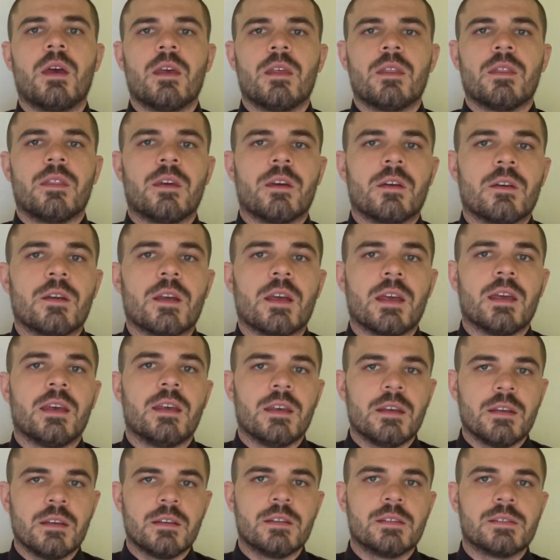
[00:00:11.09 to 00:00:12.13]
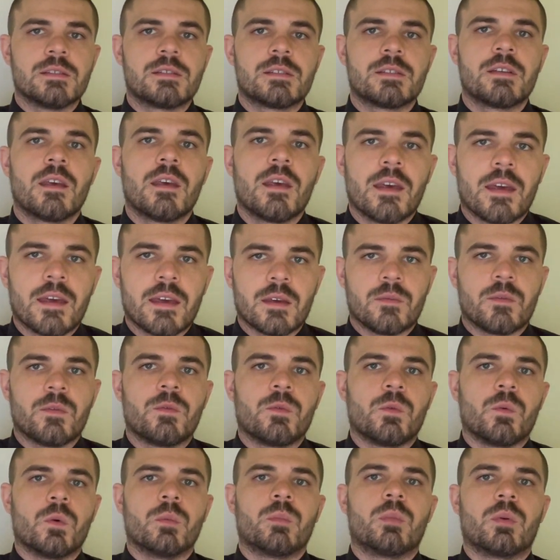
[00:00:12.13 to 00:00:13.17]
there is a
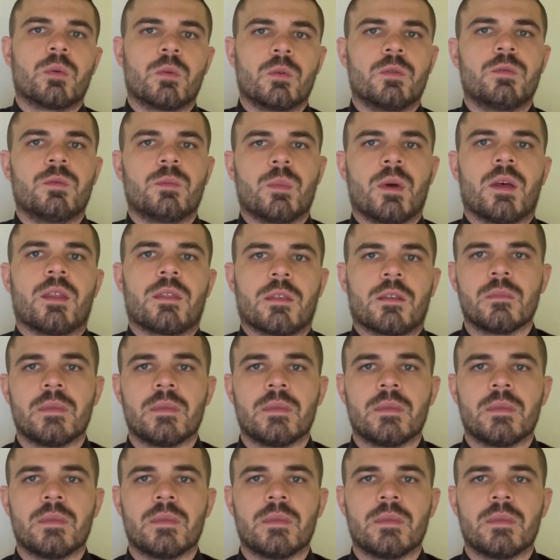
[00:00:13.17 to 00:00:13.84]
foolproof method.